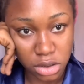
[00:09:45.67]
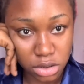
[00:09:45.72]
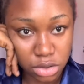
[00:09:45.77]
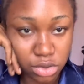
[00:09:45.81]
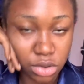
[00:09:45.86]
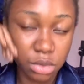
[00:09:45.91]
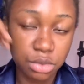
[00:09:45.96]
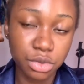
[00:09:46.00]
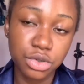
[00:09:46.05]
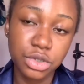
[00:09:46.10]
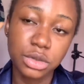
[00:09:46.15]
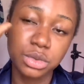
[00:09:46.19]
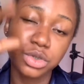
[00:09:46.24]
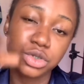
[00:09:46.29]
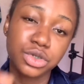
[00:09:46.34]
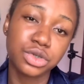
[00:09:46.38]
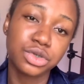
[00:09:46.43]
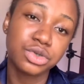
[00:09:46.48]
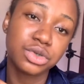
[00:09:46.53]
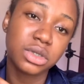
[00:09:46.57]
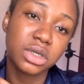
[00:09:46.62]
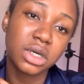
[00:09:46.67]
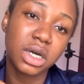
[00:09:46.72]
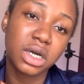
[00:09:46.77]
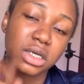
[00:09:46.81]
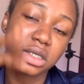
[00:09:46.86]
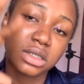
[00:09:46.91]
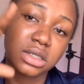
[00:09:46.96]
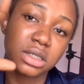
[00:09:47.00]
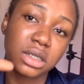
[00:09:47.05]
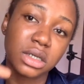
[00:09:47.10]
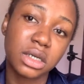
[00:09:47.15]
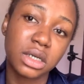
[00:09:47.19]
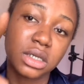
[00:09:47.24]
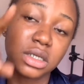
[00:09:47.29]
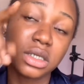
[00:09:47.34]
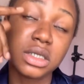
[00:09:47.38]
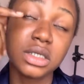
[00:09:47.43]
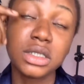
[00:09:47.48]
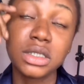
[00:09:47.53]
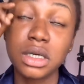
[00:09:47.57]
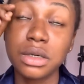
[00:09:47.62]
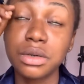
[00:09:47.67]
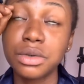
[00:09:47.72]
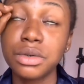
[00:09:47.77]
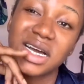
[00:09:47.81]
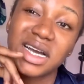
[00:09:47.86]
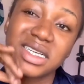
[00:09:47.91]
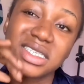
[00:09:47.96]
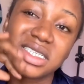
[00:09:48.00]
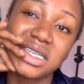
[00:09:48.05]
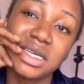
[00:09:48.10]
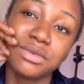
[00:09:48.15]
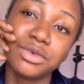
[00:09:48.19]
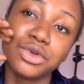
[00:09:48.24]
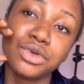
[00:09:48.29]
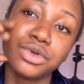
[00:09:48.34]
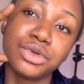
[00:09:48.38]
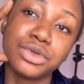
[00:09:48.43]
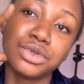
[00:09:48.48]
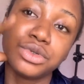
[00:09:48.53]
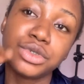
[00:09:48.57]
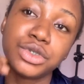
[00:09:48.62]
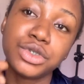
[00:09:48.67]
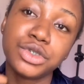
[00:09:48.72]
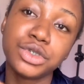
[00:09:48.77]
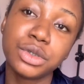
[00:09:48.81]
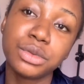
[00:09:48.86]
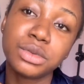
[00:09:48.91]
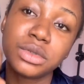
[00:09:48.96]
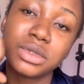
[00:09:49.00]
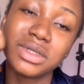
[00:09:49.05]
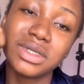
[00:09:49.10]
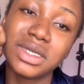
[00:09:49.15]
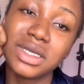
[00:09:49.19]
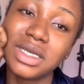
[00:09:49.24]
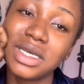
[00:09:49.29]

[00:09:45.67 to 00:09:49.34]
So I'm going to be showing you guys later. Like I said, I'm not going to the shop today.